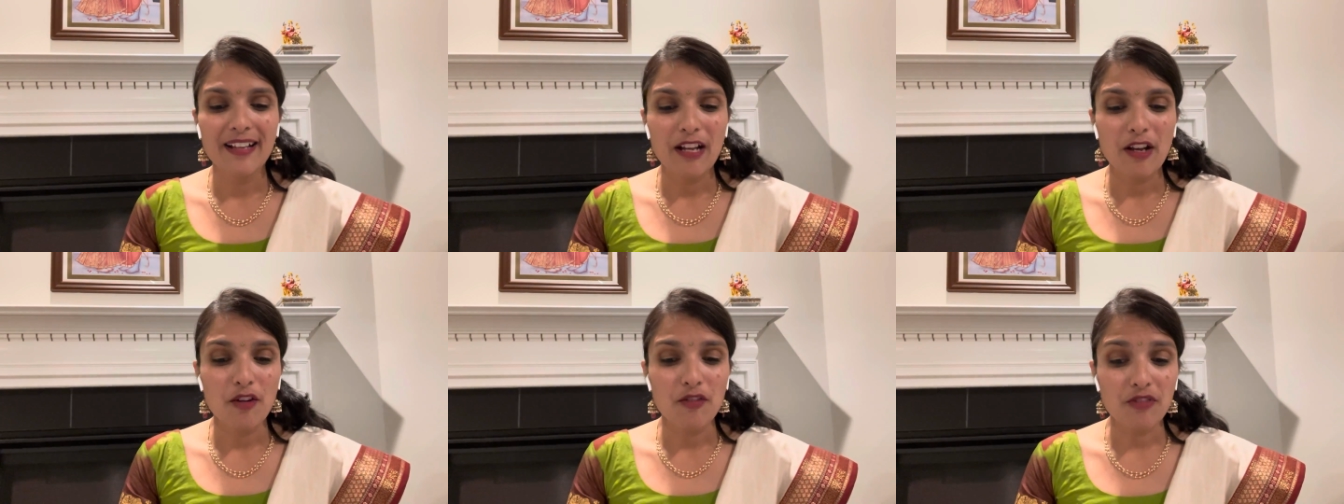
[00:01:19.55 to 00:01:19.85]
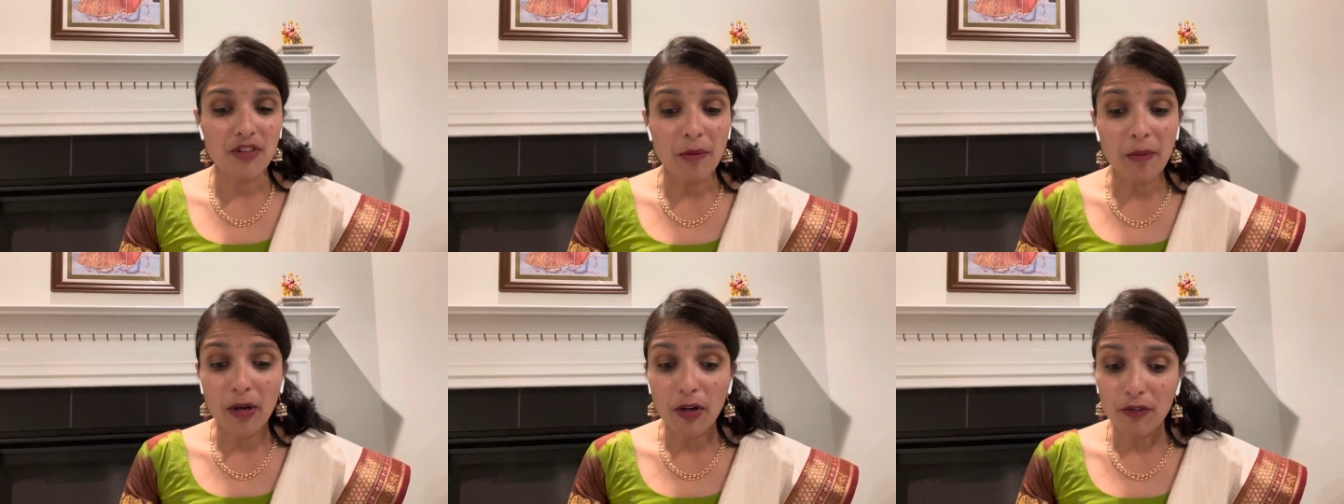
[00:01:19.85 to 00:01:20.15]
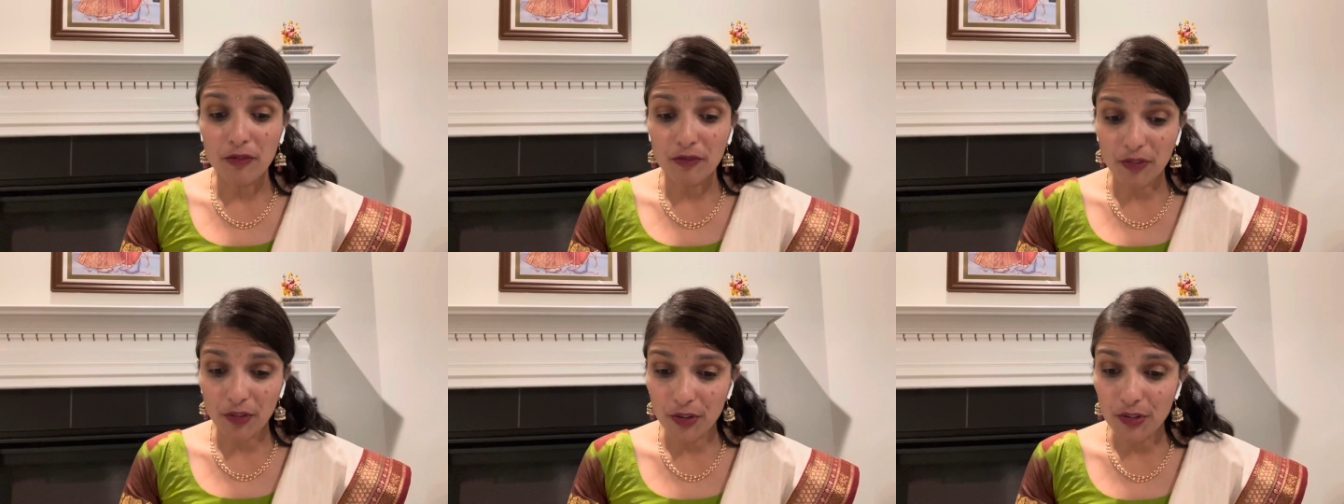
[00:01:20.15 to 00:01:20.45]
From our
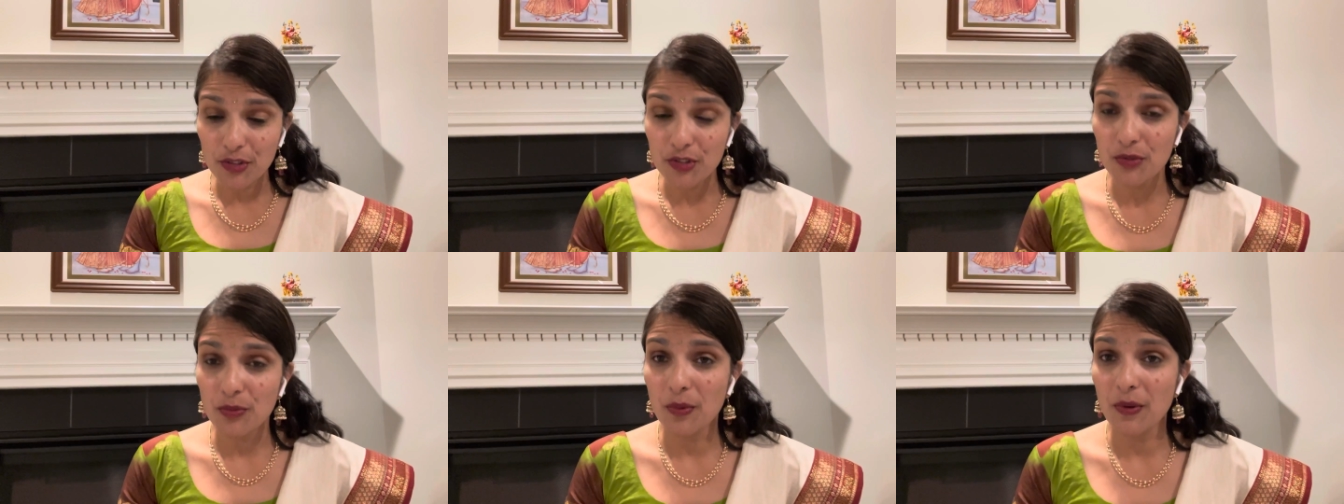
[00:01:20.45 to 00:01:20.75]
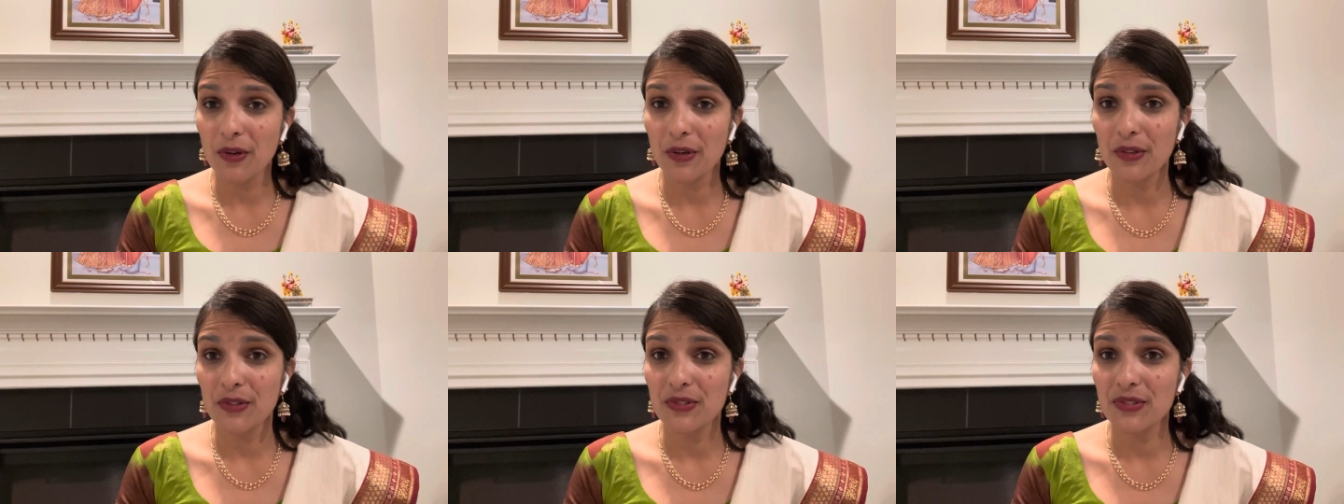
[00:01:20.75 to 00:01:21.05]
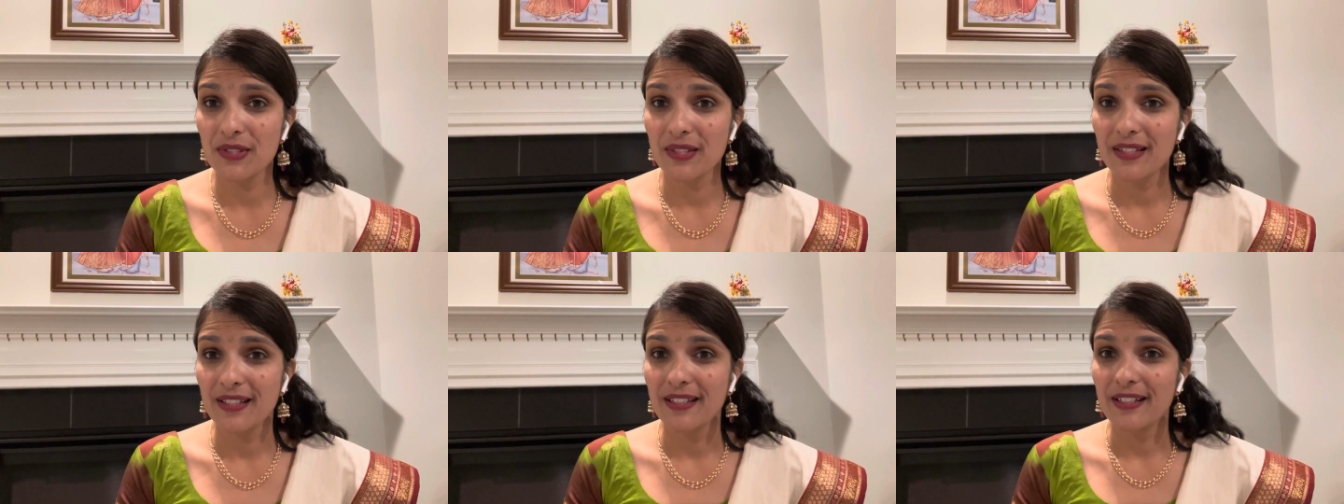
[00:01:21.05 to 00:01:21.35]
first words
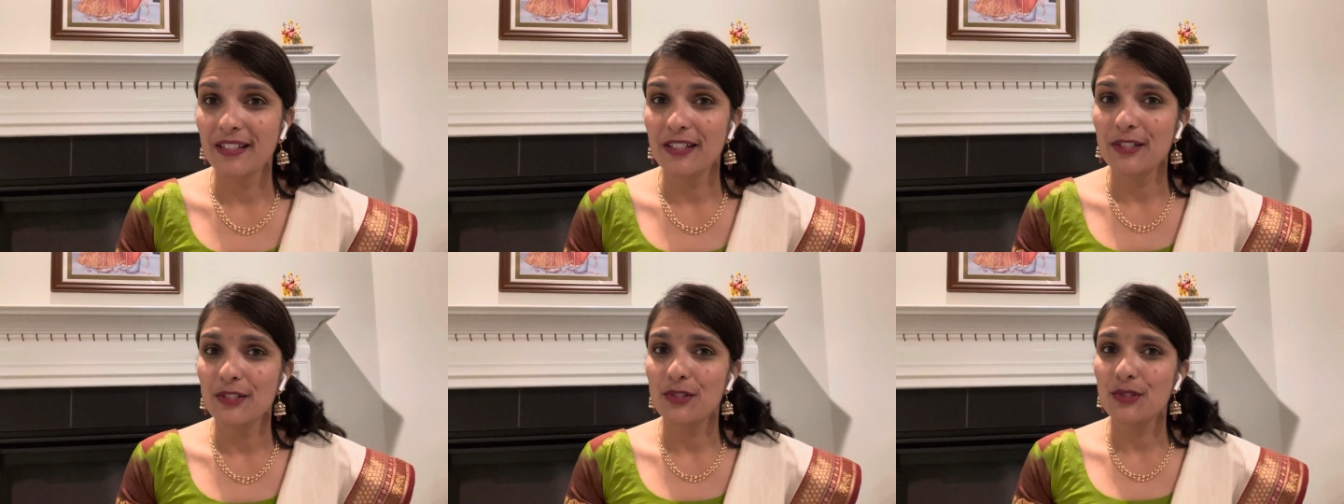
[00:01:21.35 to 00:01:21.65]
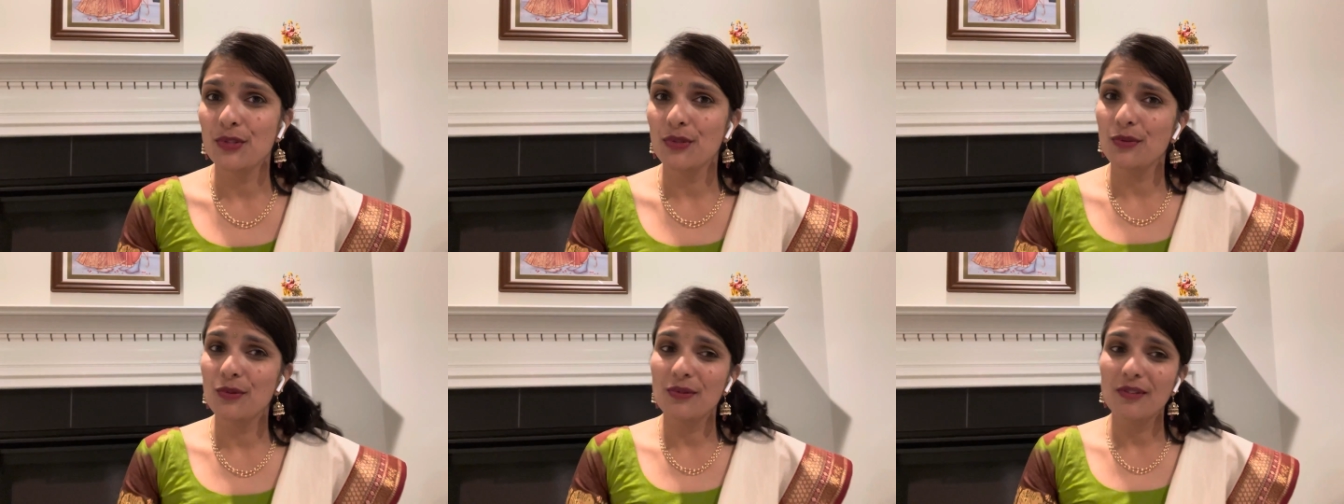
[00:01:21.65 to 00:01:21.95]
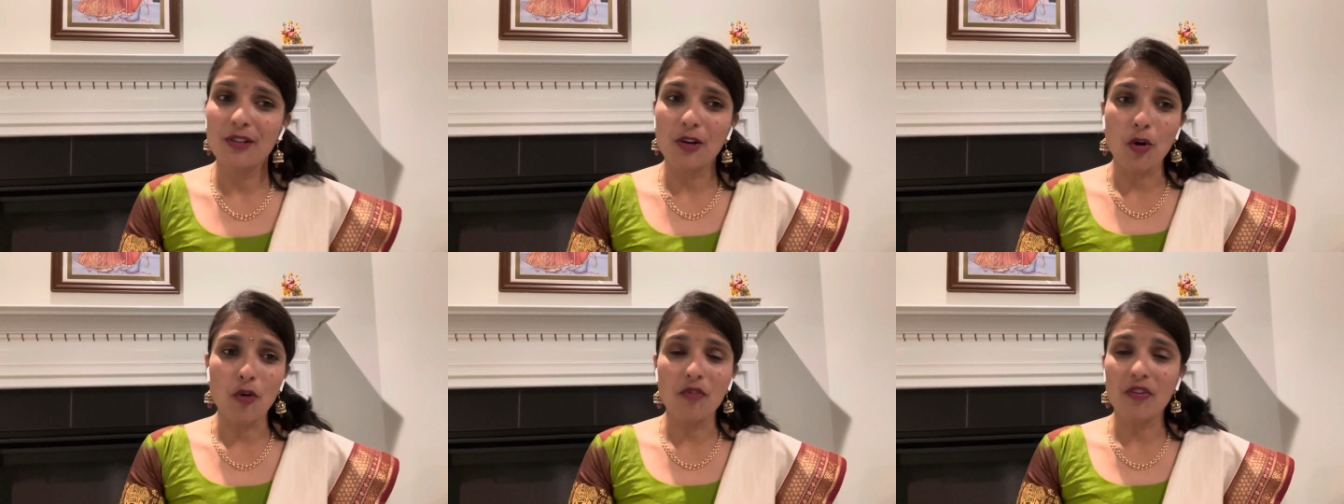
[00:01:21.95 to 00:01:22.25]
to
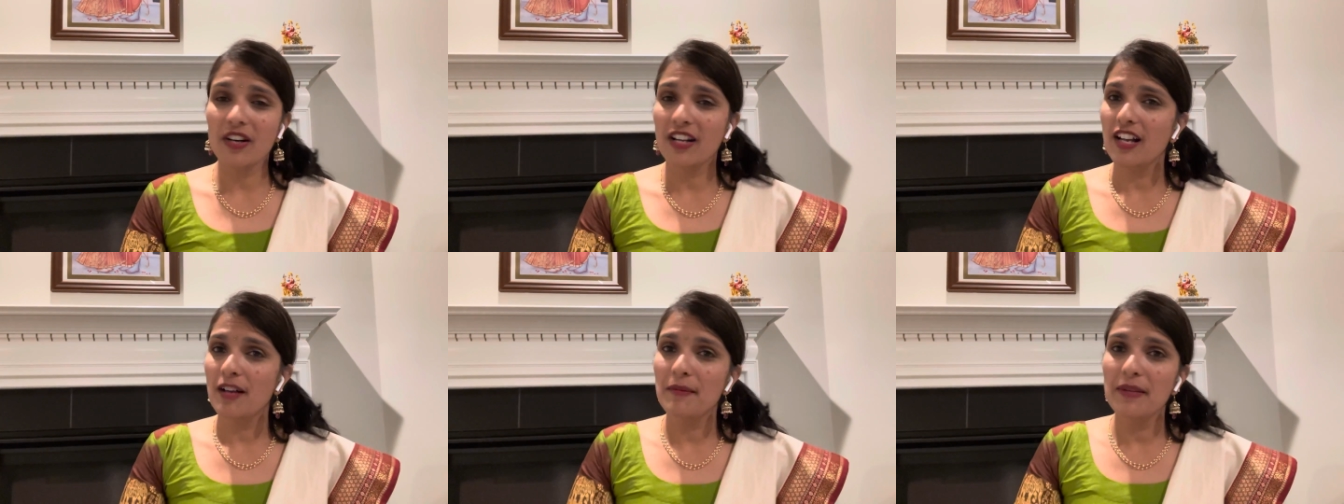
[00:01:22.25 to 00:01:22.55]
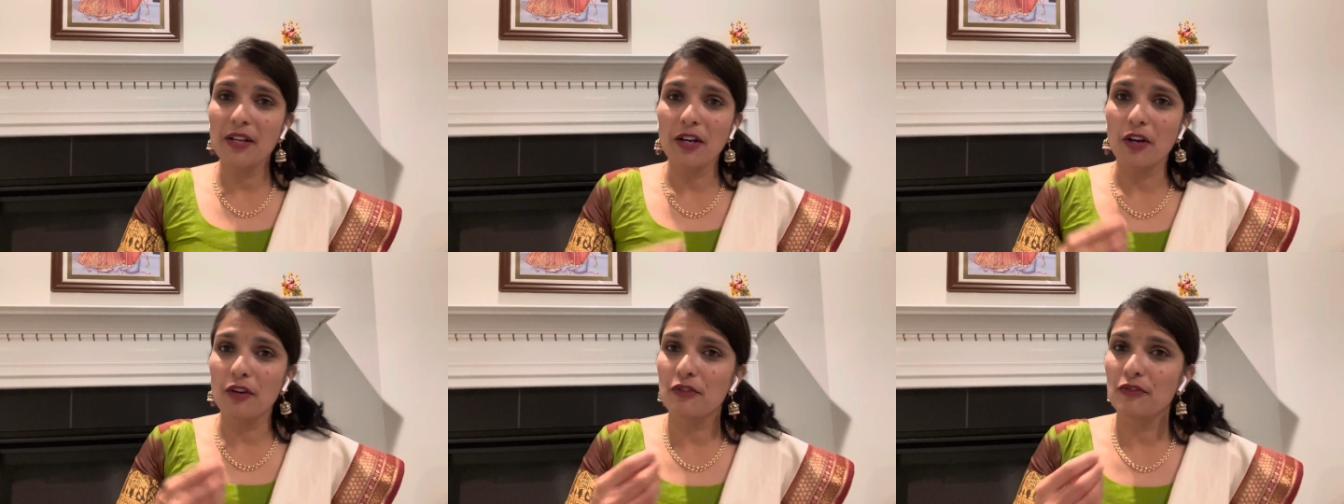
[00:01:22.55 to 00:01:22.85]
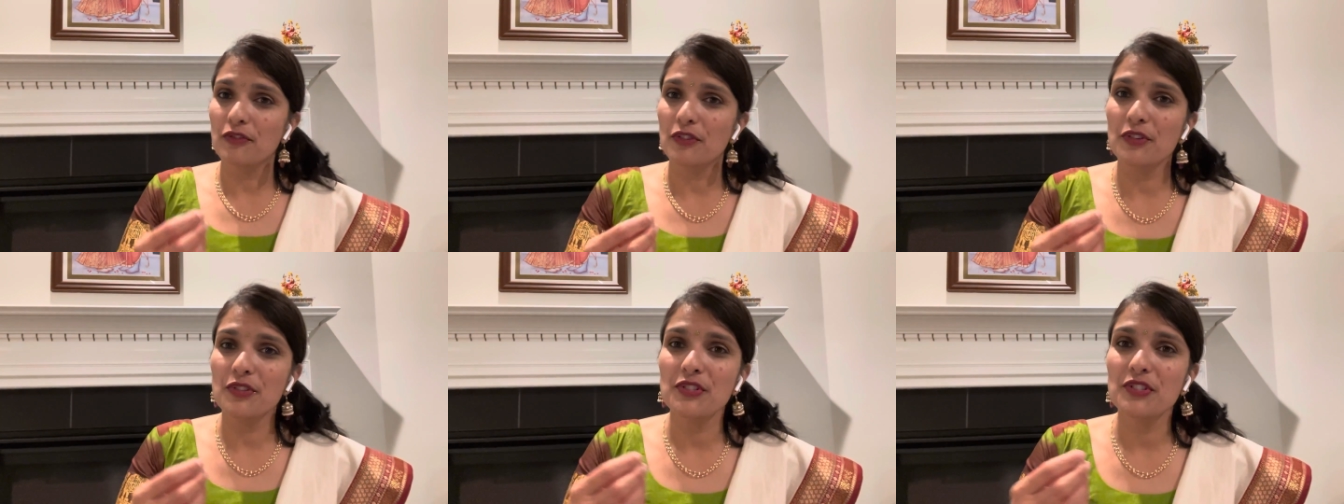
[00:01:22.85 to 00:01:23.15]
overcoming our
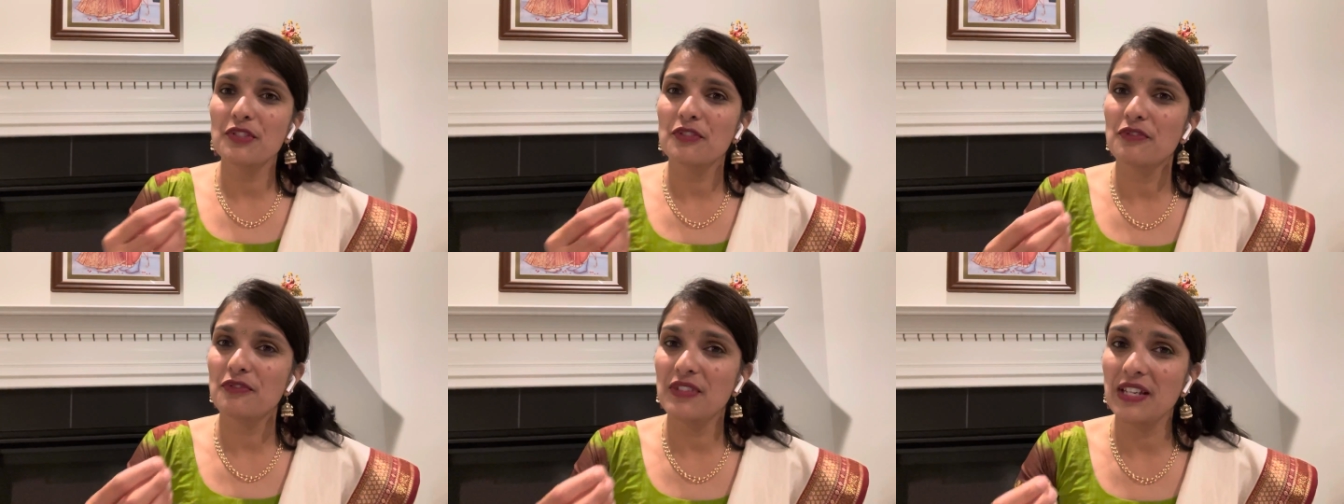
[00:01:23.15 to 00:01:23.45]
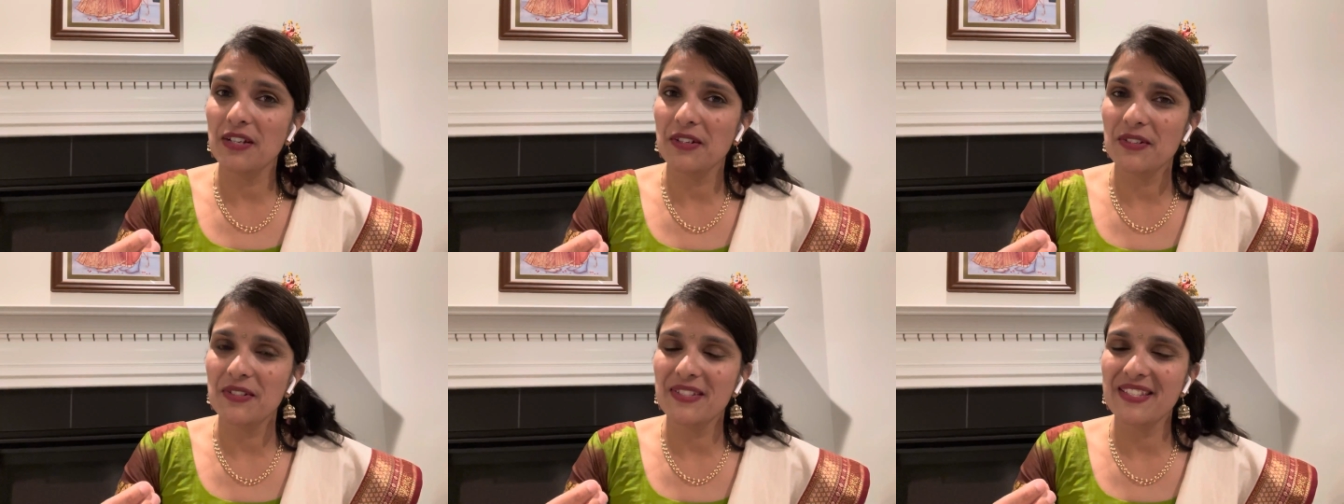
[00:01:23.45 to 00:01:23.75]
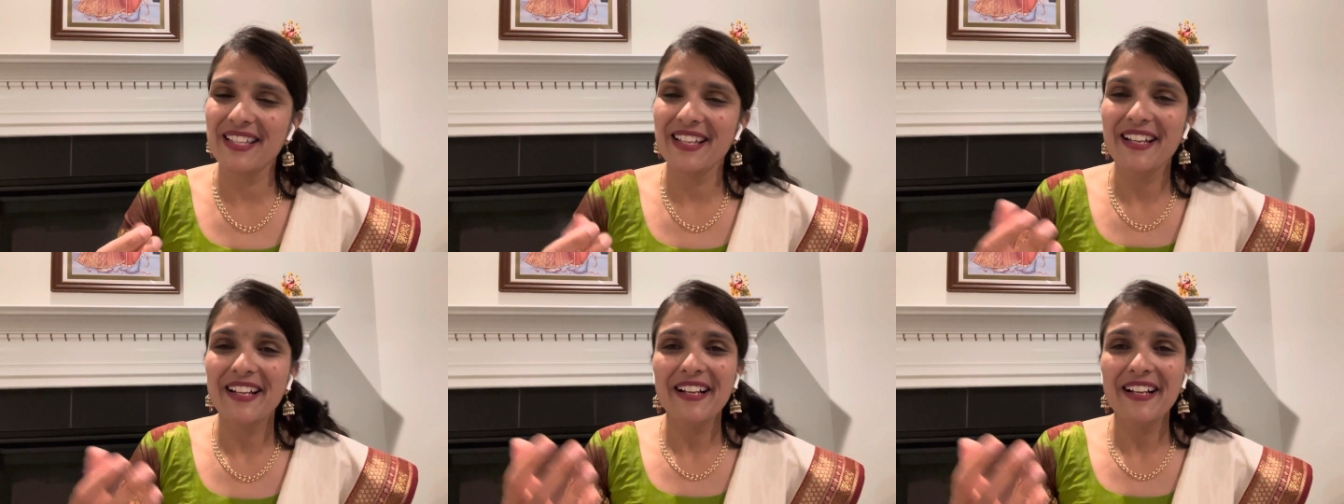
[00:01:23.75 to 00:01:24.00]
first fears,